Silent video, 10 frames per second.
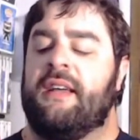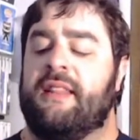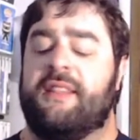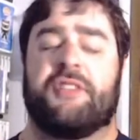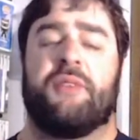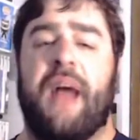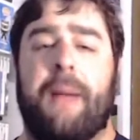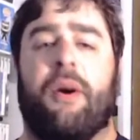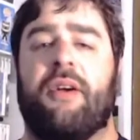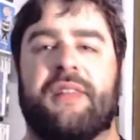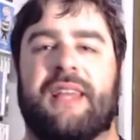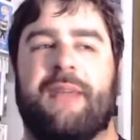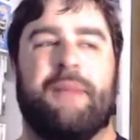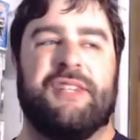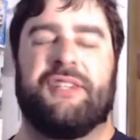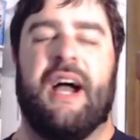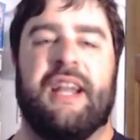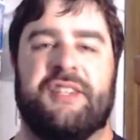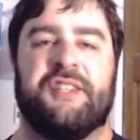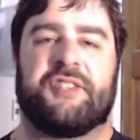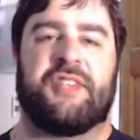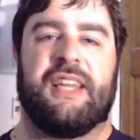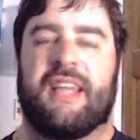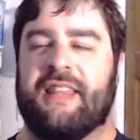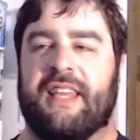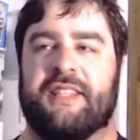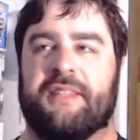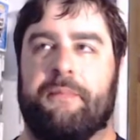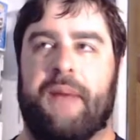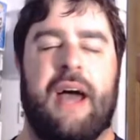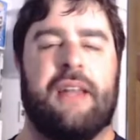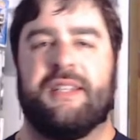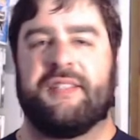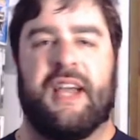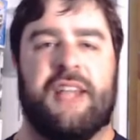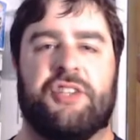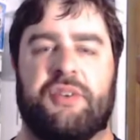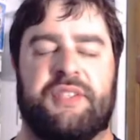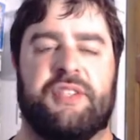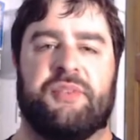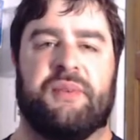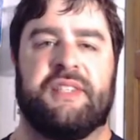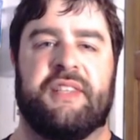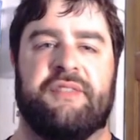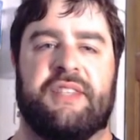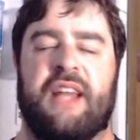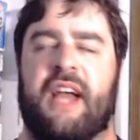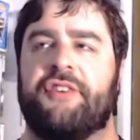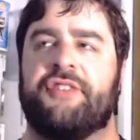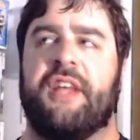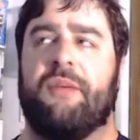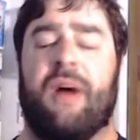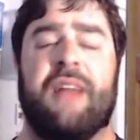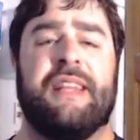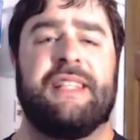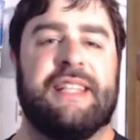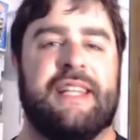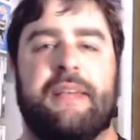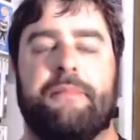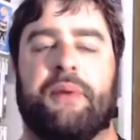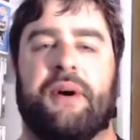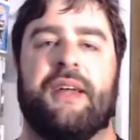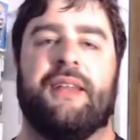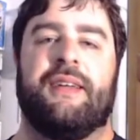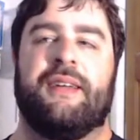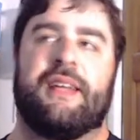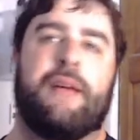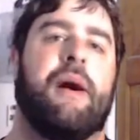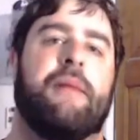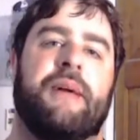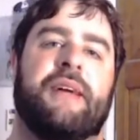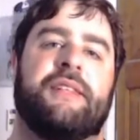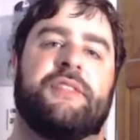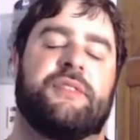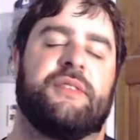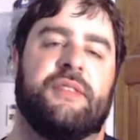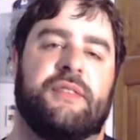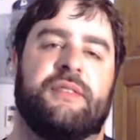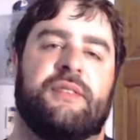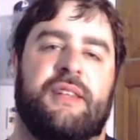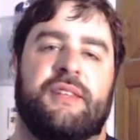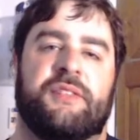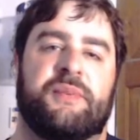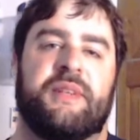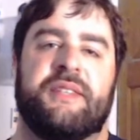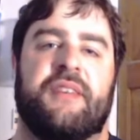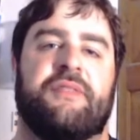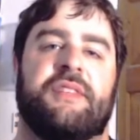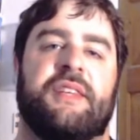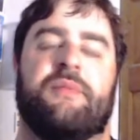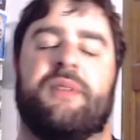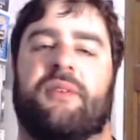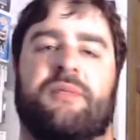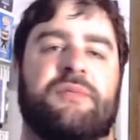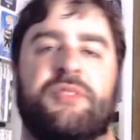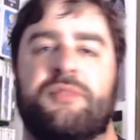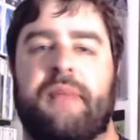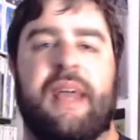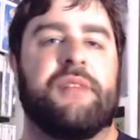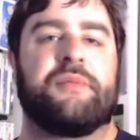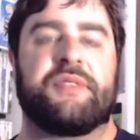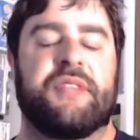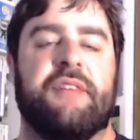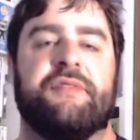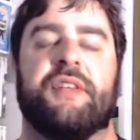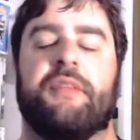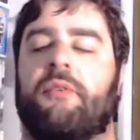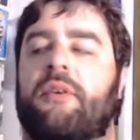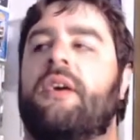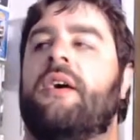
So that part of the game I dislike. I think it's a bad design choice in 2017. I understand why they did it, but come on, man, it is 2017. We don't do manual saves anymore.